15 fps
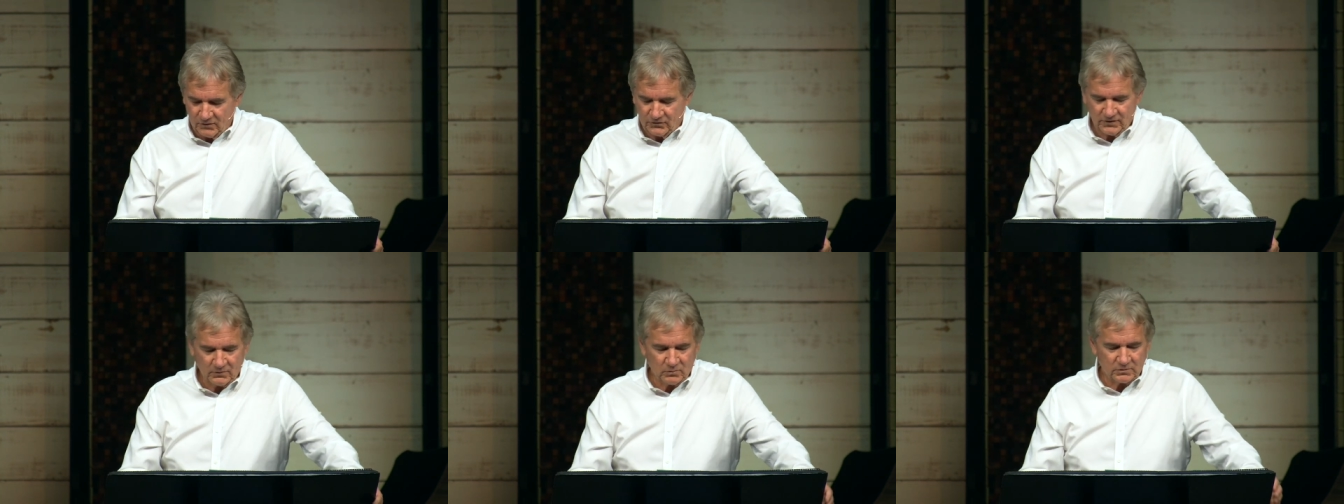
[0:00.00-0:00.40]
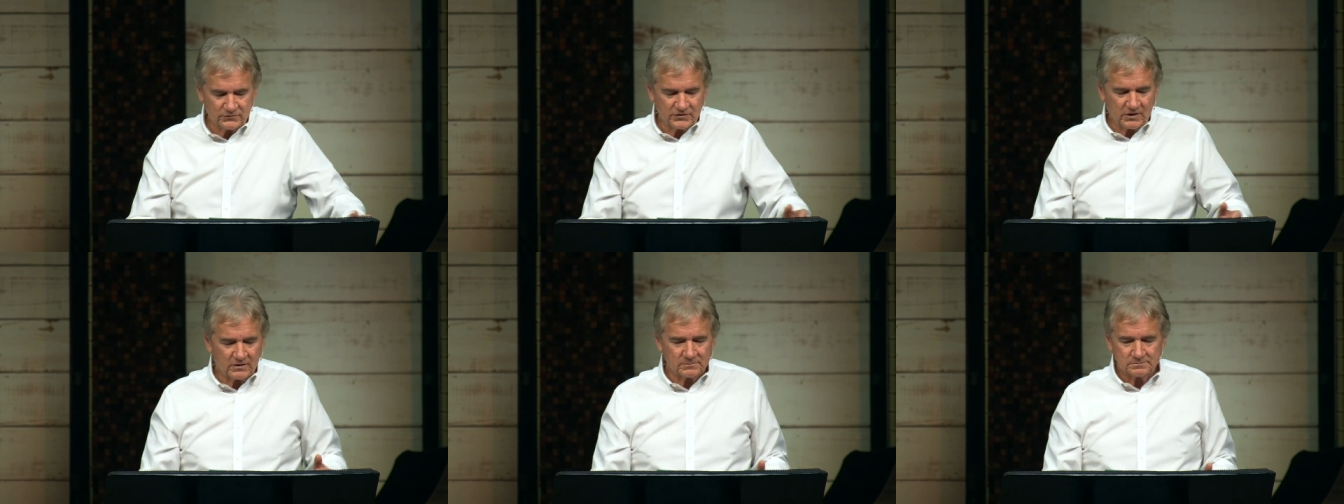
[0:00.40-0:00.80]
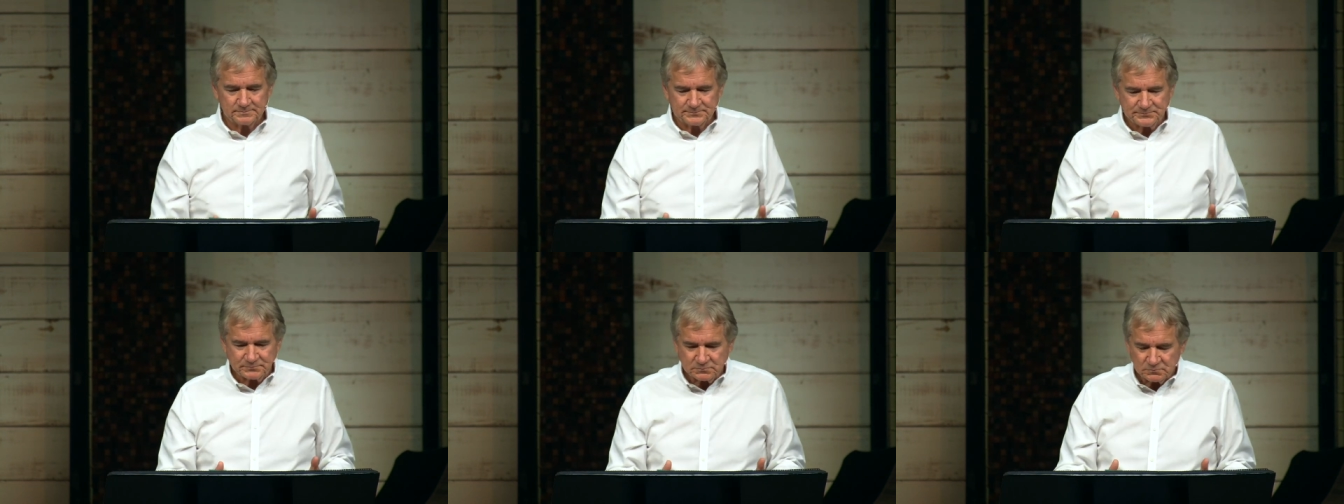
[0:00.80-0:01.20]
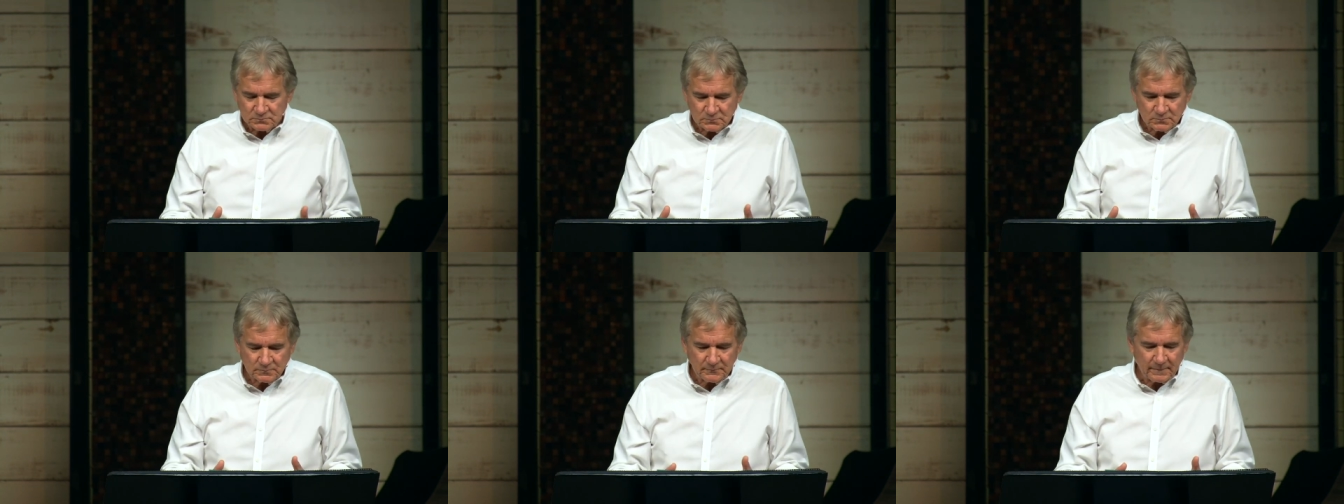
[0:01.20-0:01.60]
You say, well, John,
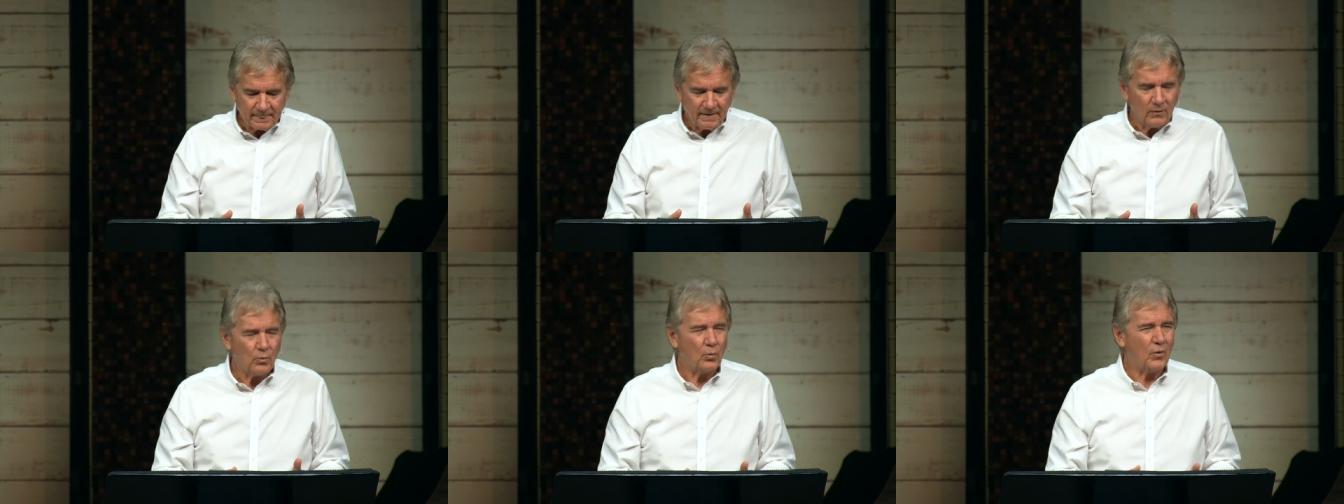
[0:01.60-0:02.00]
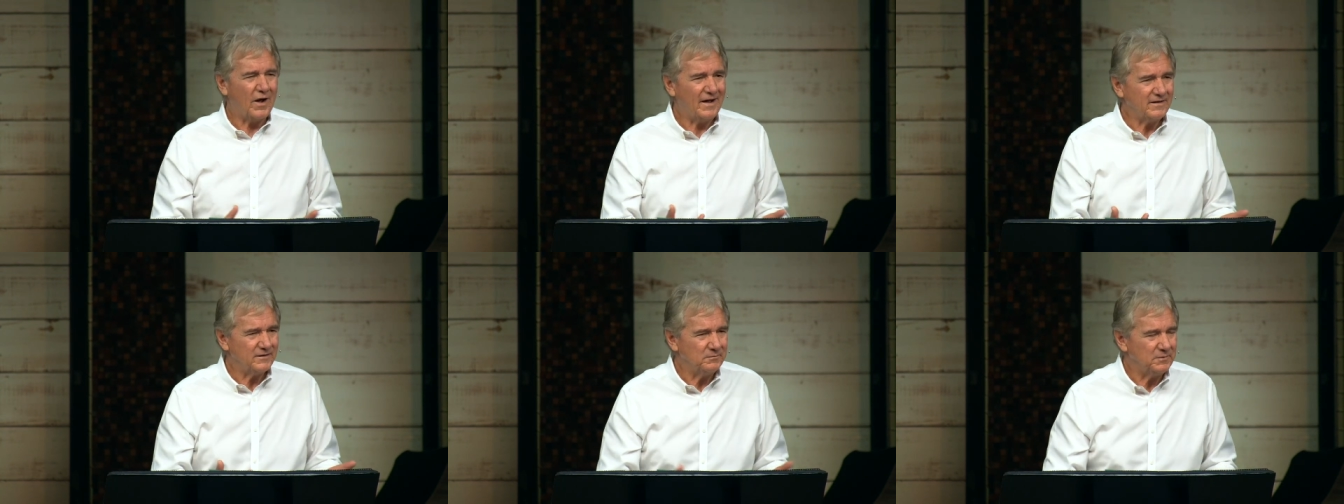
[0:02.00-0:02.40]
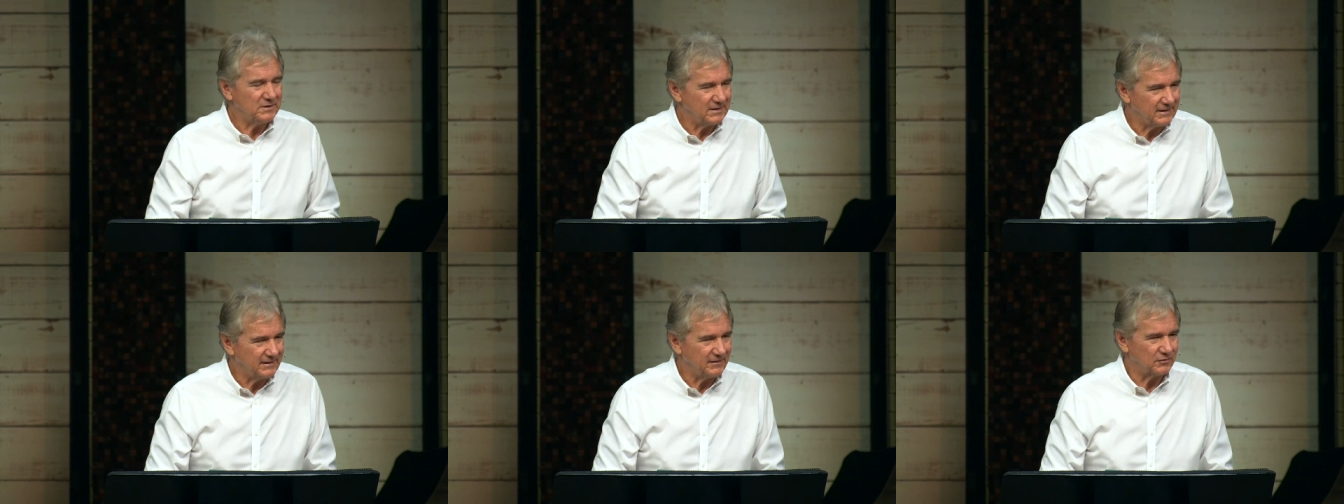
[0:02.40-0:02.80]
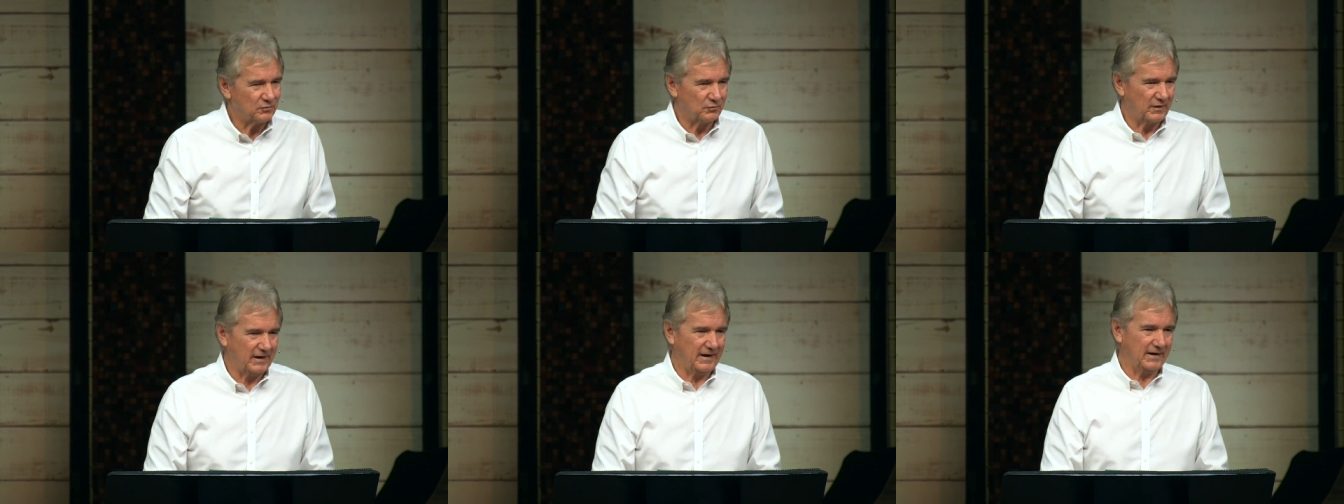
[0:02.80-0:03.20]
why the
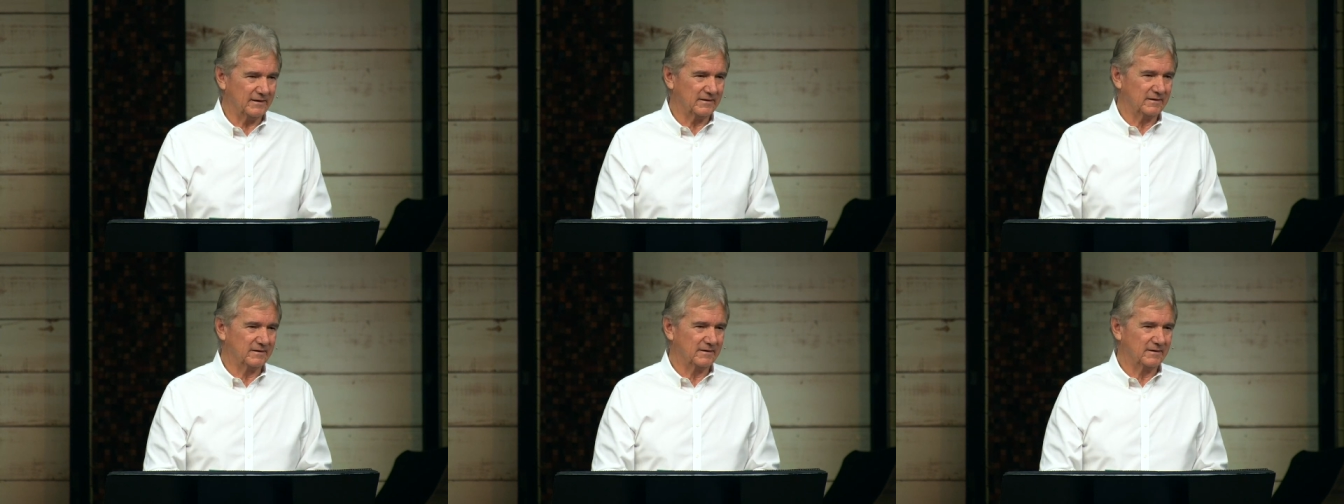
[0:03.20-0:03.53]
millennial reign?